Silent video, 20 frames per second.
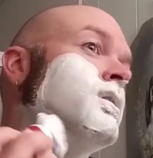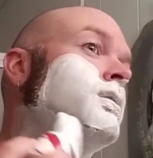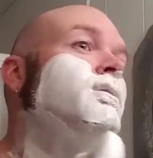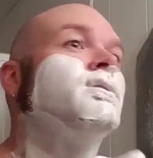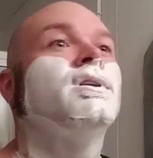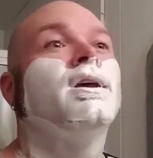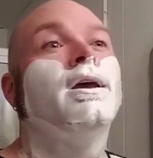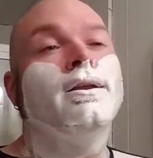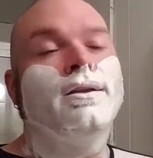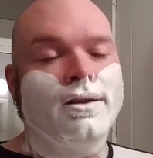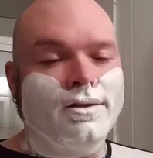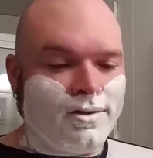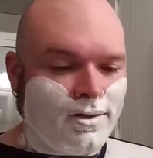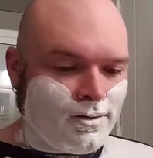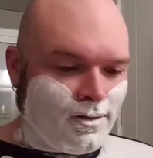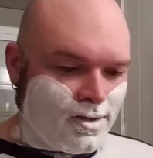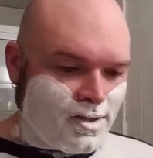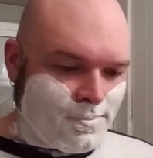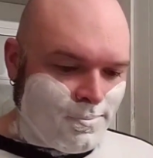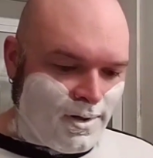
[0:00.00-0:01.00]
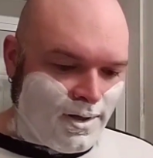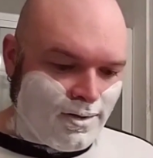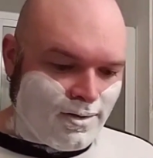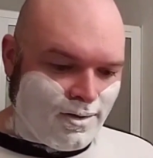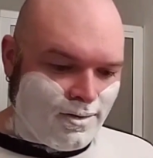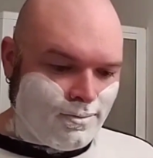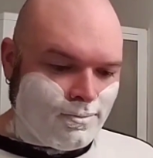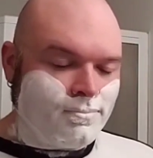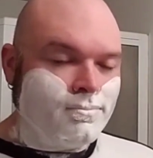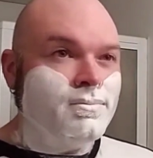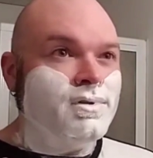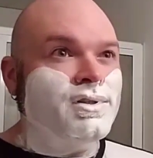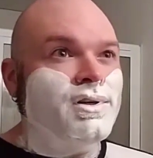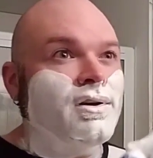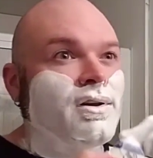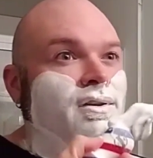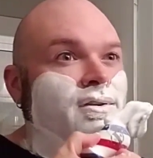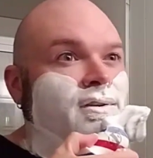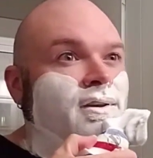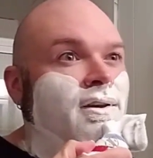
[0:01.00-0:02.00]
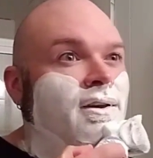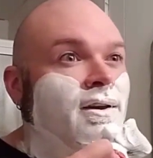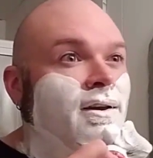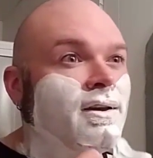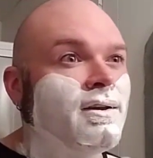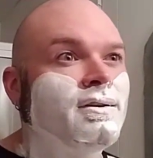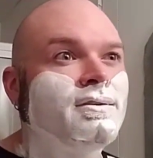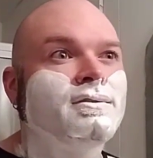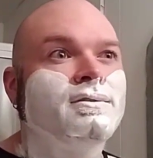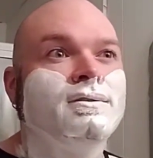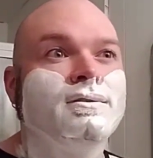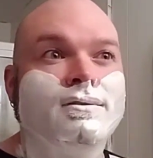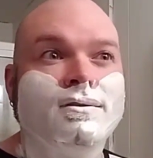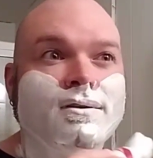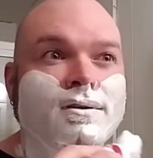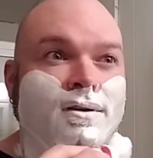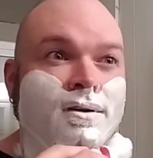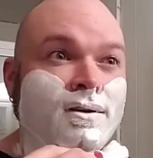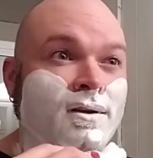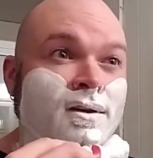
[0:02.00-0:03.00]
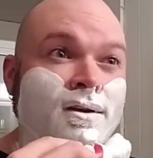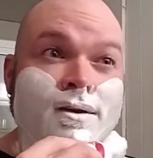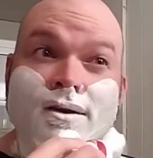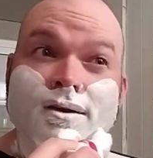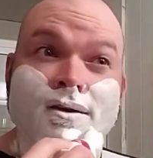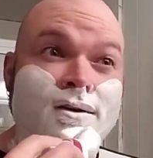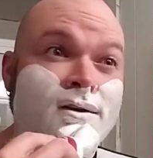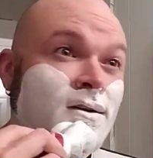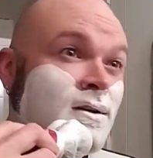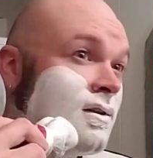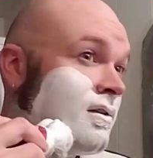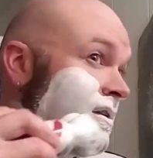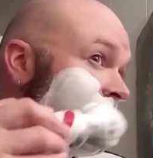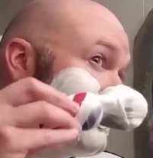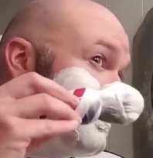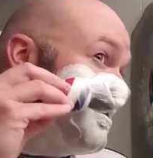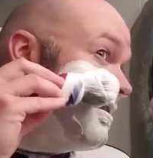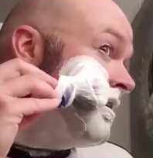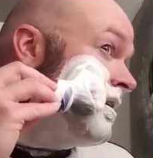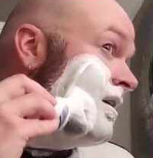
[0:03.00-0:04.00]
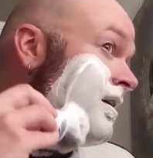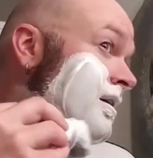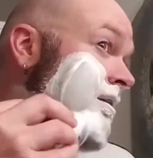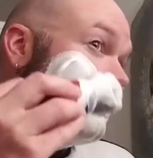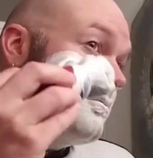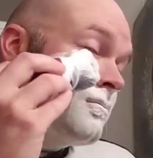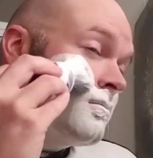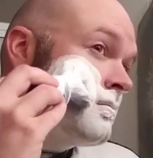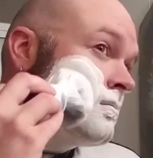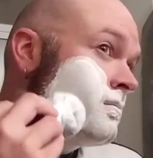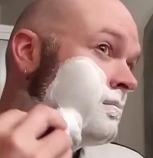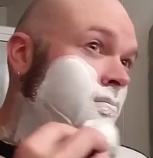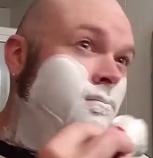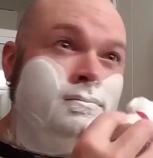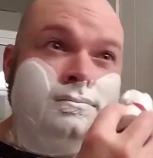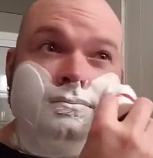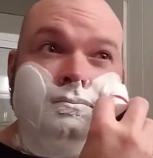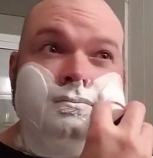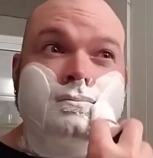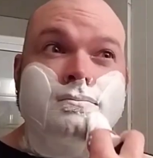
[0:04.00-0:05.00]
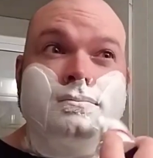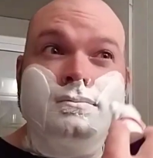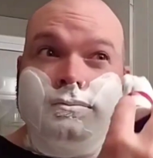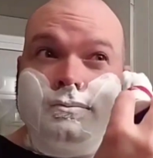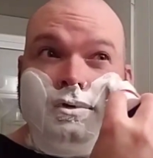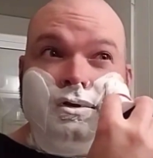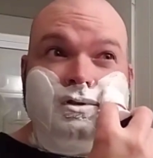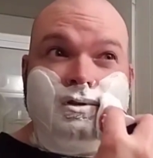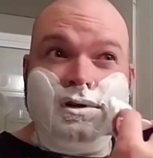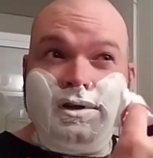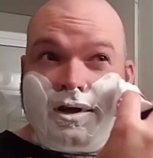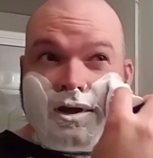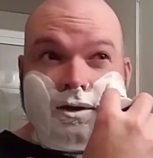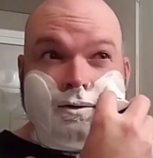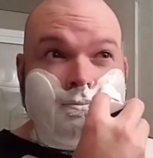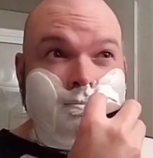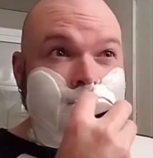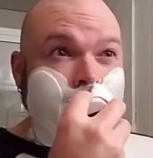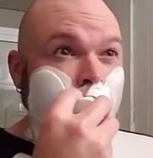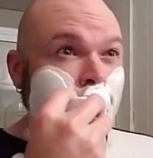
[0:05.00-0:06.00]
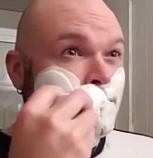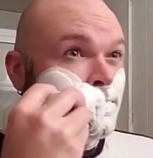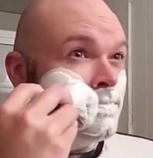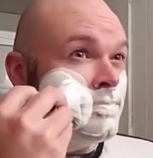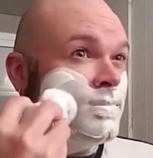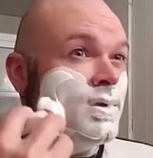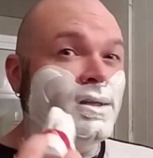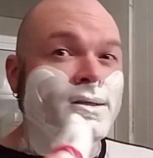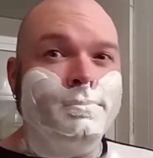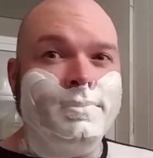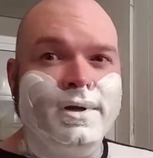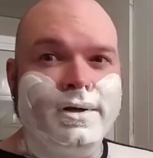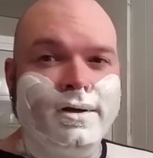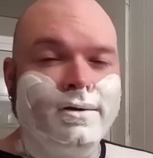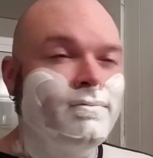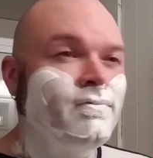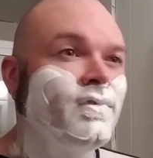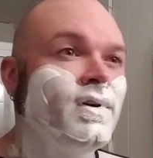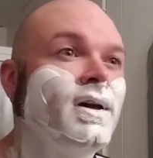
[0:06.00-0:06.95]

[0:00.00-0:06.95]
he was saying that Douglas Smythe can suck his ass and this and that. Which, again, his opinion,